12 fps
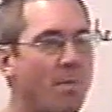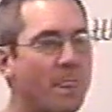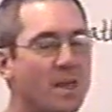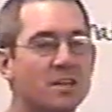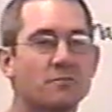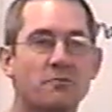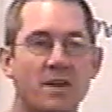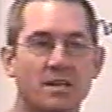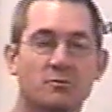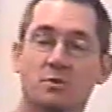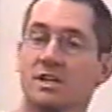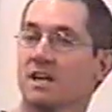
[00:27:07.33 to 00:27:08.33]
In fact,
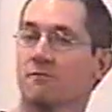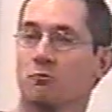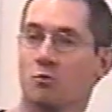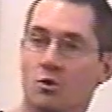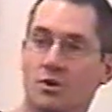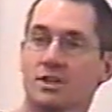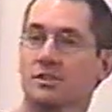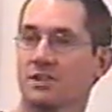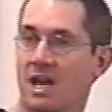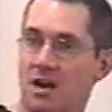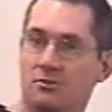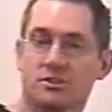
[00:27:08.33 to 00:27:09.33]
we have warnings
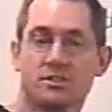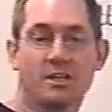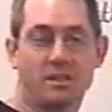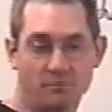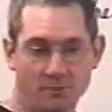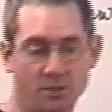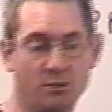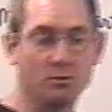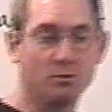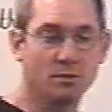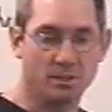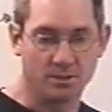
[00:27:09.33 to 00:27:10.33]
outside of
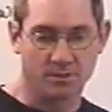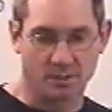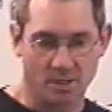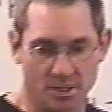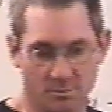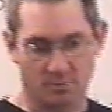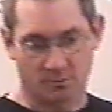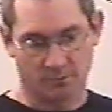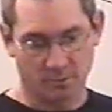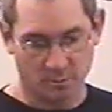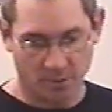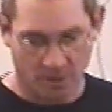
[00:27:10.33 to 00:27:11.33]
Q in the Gospel of
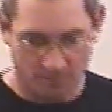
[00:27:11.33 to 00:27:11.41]
Luke.